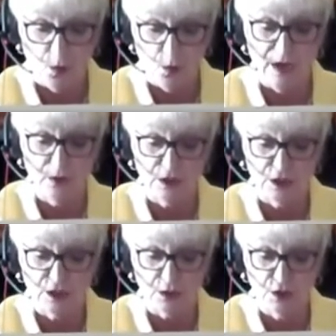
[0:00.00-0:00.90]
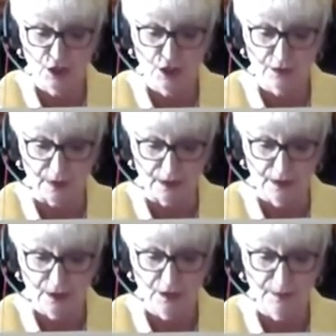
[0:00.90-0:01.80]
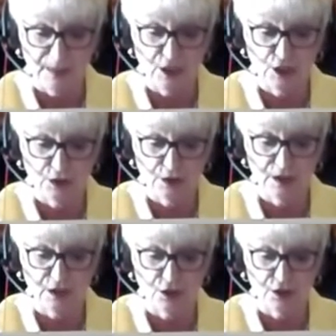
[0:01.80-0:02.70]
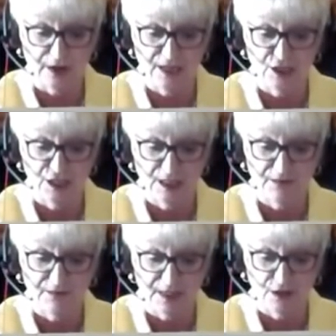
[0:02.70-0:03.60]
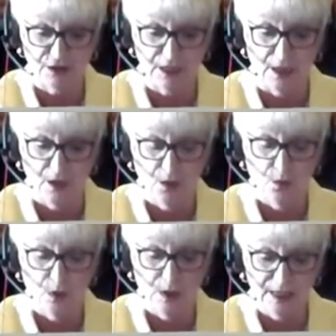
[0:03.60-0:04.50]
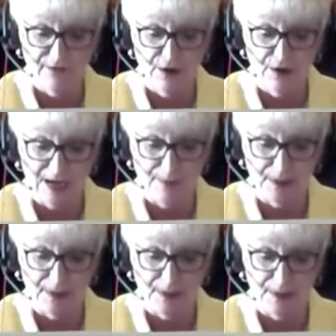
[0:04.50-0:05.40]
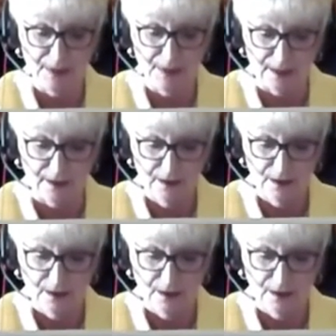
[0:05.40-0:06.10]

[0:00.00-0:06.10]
We owe it to those children to make sure that the tragedies of yesterday will never happen again.